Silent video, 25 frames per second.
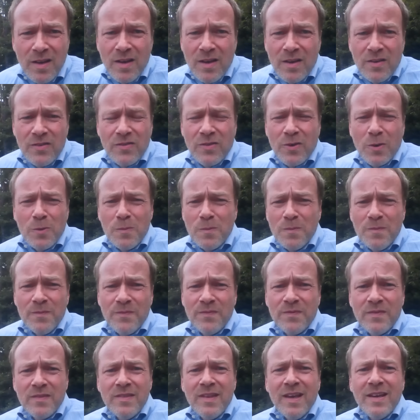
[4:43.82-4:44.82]
So
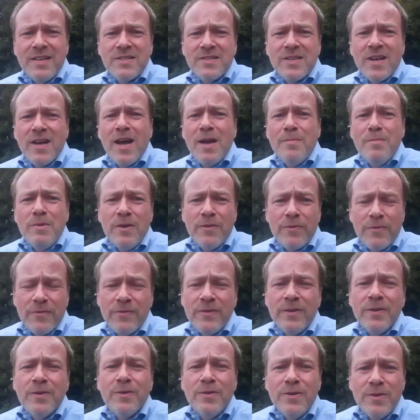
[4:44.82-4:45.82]
next time you
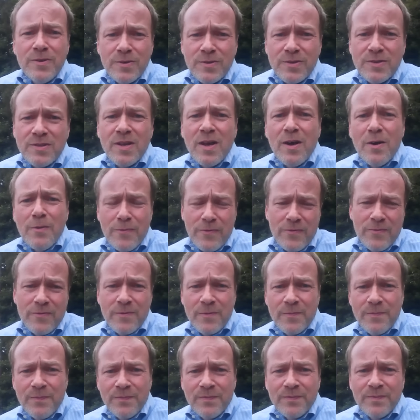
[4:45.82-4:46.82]
feel yourself
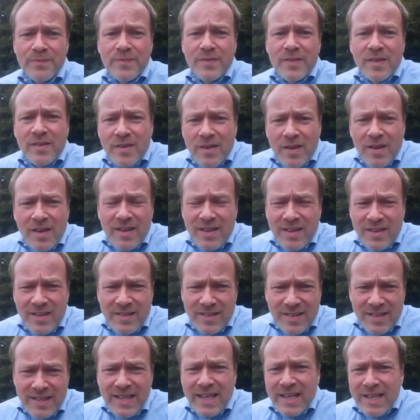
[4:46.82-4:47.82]

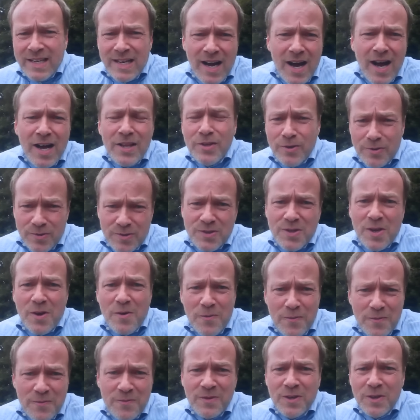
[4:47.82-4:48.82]
getting on
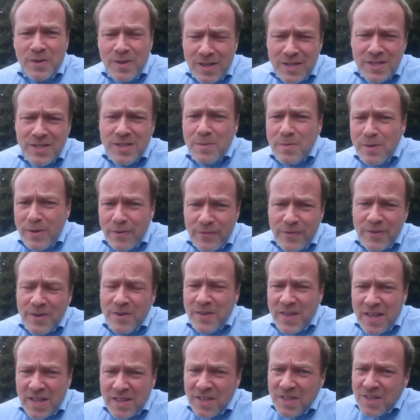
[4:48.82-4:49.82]
yourself, next time you feel
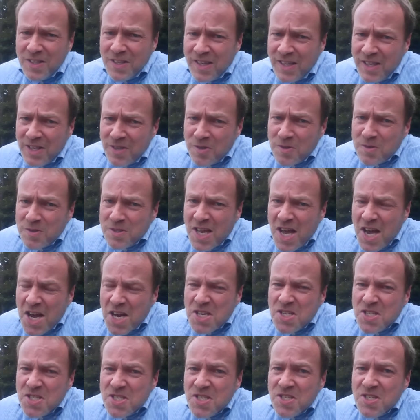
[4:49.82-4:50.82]
that little inner
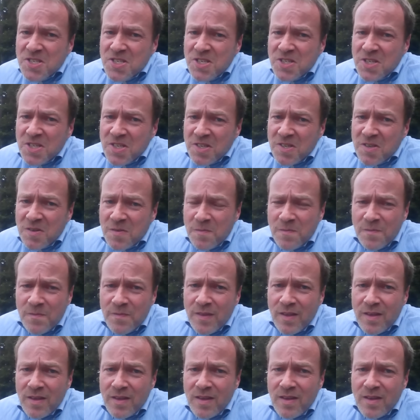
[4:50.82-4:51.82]
toxicity,
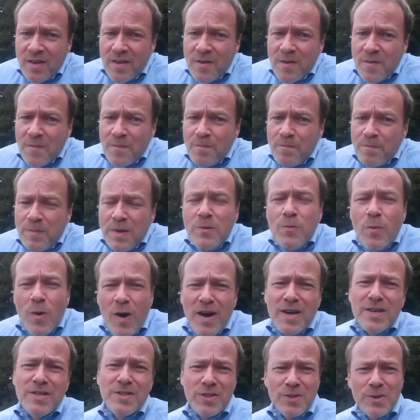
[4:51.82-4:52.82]
be
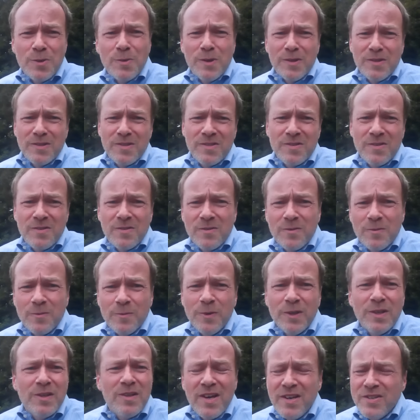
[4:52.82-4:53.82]
wise to it.
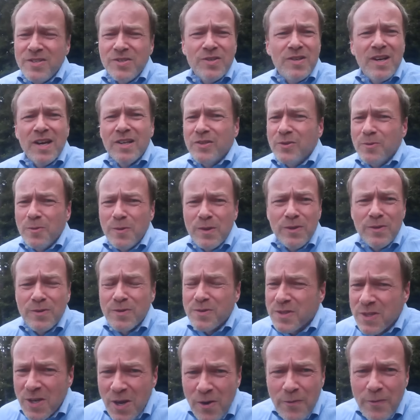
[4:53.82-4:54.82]
Realize you're not doing
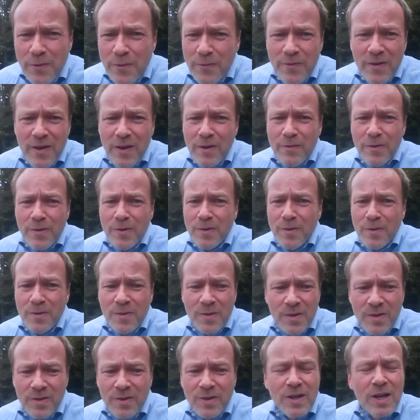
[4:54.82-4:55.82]
yourself a favor,
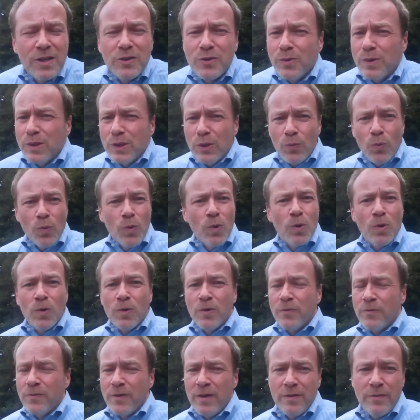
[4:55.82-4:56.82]
you're not doing the world
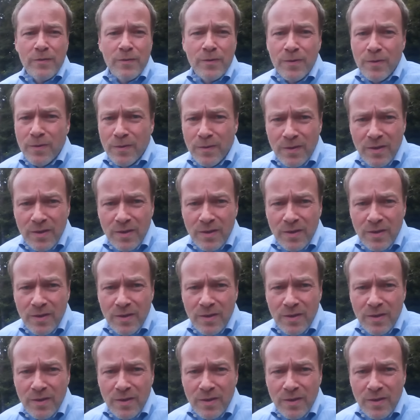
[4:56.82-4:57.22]
a favor,